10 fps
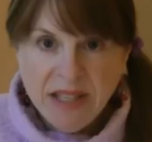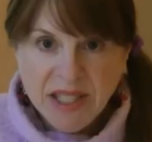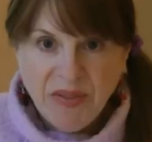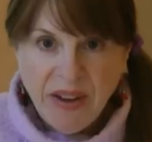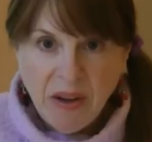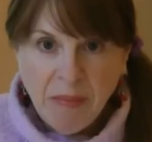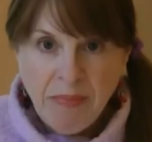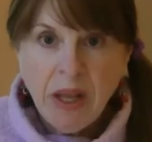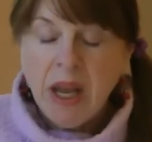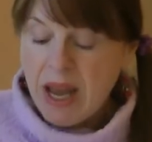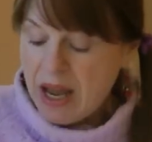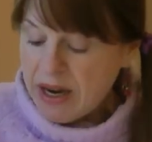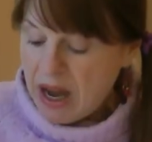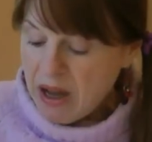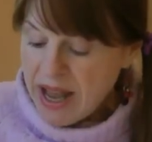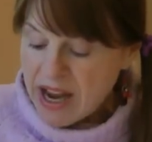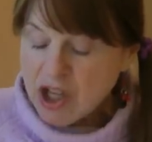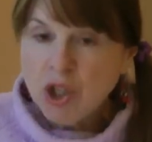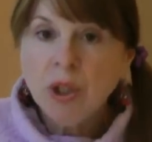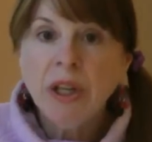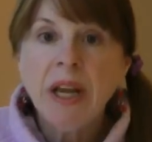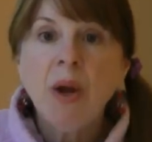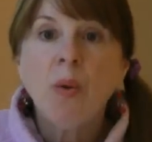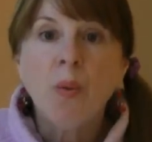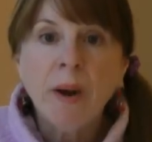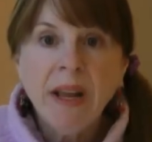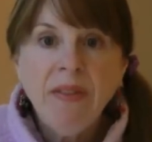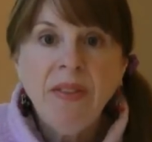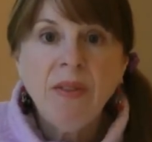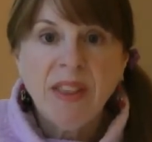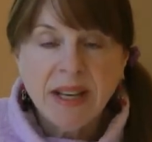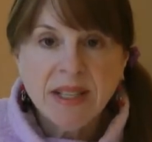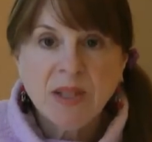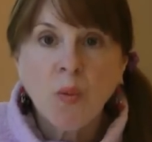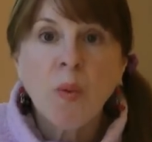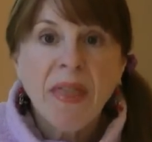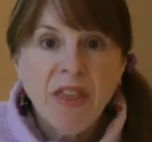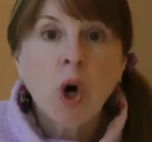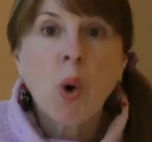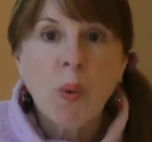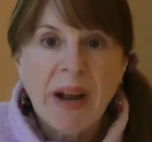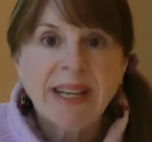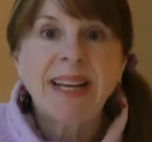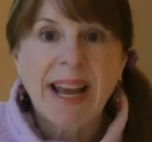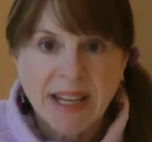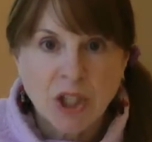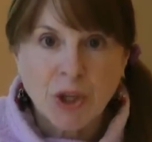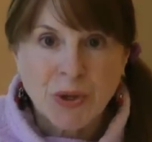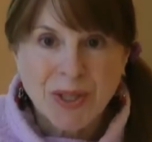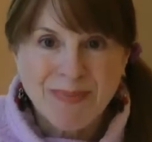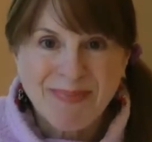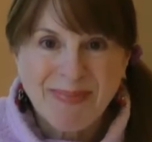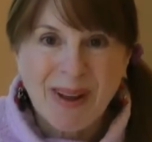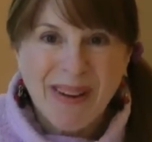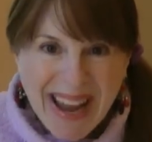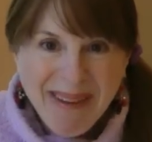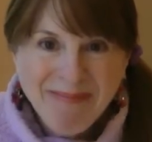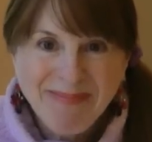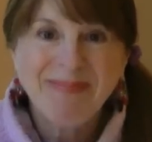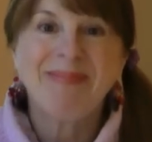to this film, and I'll actually read this with the correct answers. Okay?